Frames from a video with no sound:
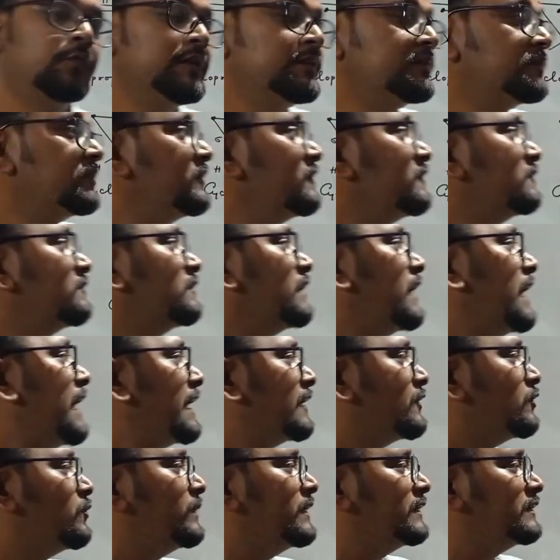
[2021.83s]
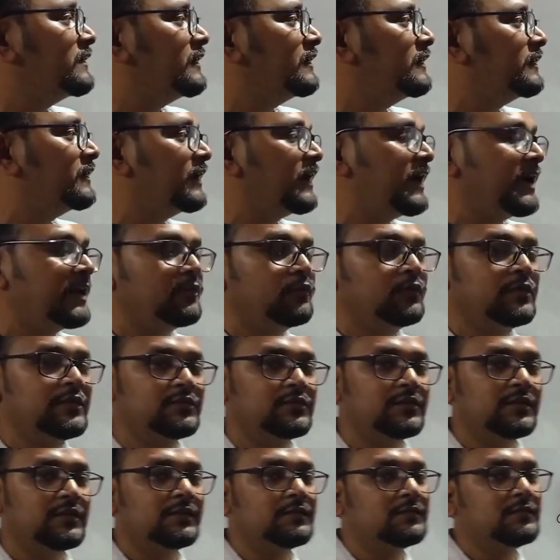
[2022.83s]
which is aromatic and
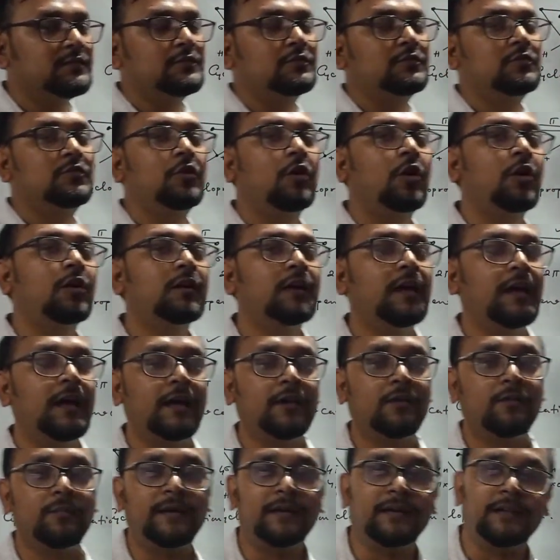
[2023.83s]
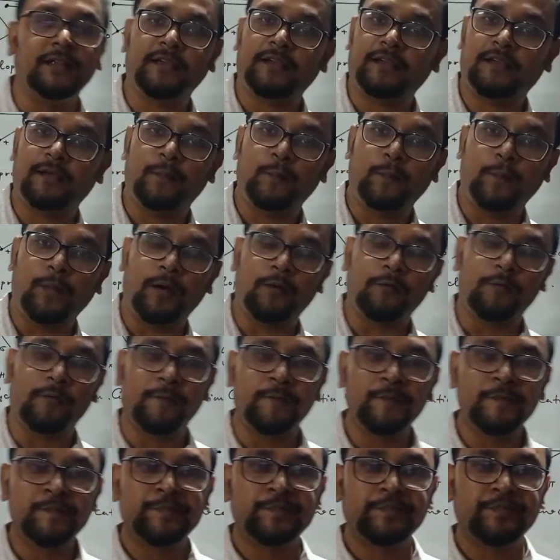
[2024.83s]
which is non-aromatic
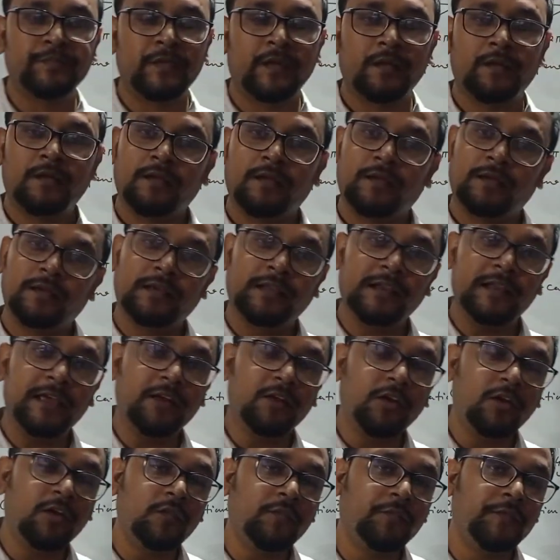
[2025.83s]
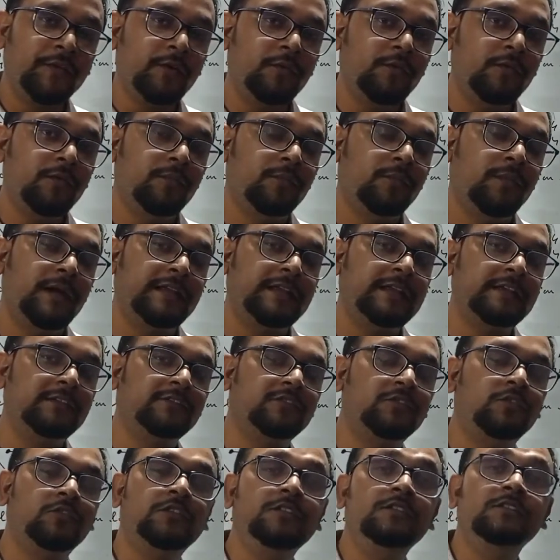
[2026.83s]
compound. Clear all of you, my dear
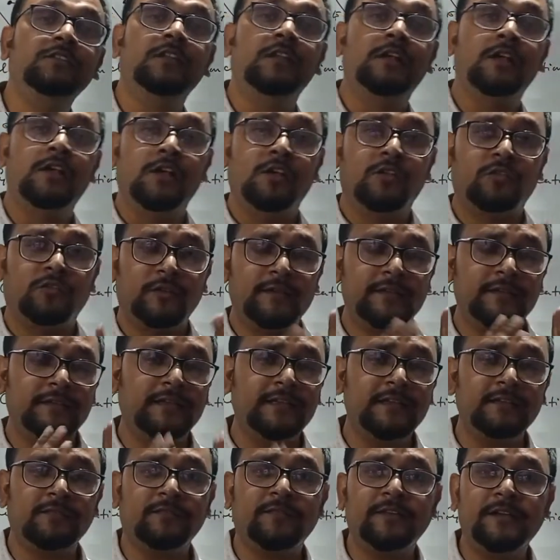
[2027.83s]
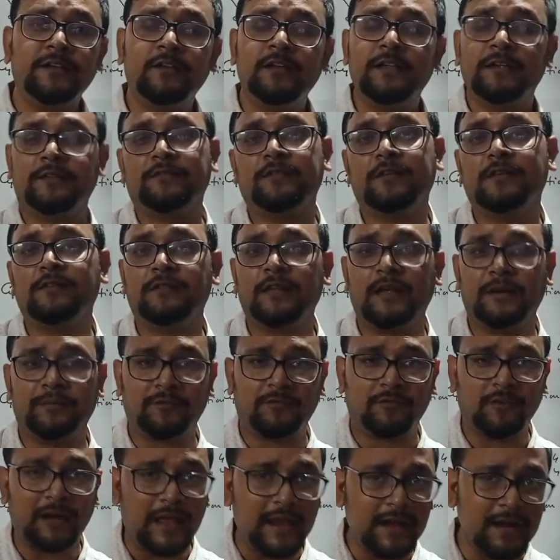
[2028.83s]
students? So in these video lectures I
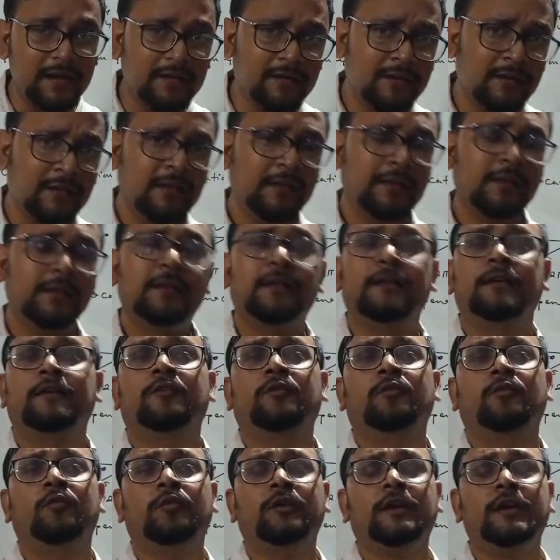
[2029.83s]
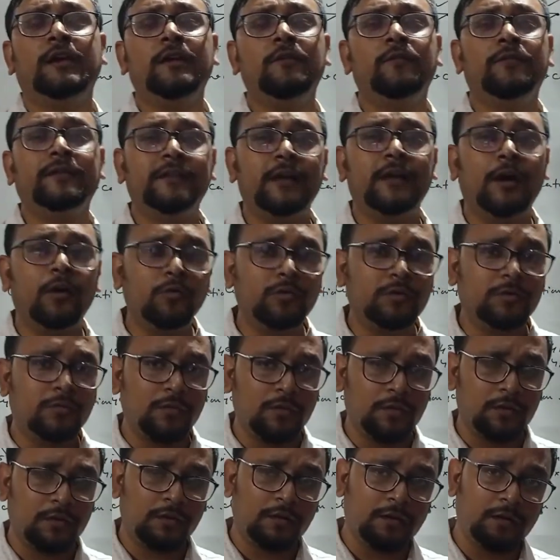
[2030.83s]
have tried, okay,
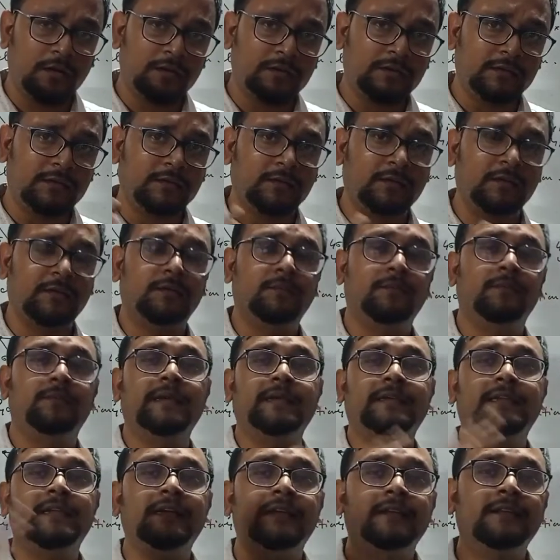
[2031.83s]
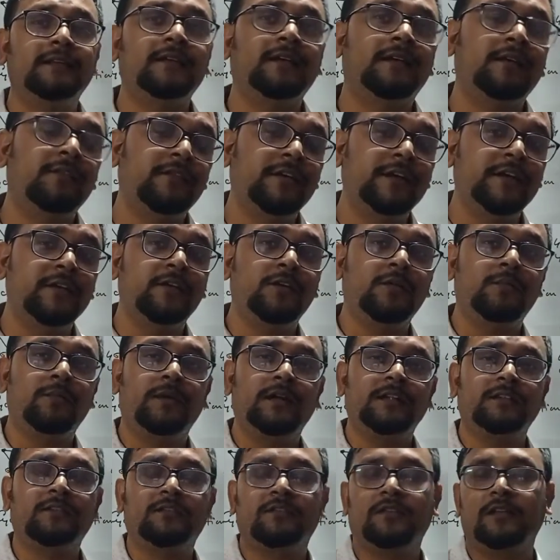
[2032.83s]
without making the video
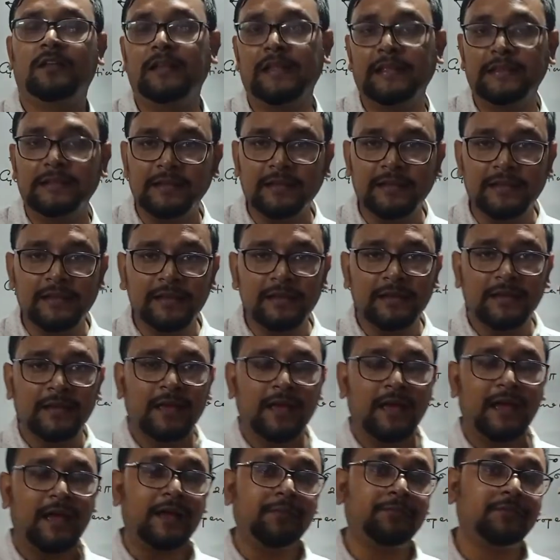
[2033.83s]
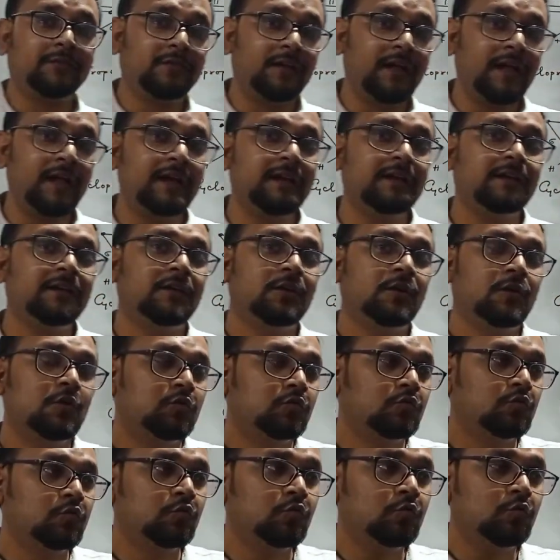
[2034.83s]
much lengthy, I have
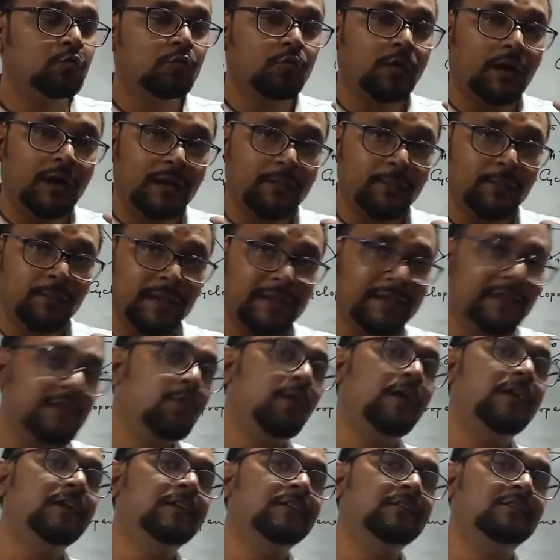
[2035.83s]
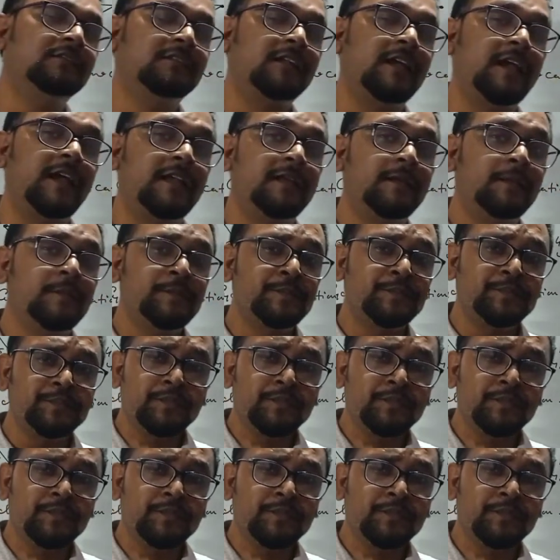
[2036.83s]
tried to make you understand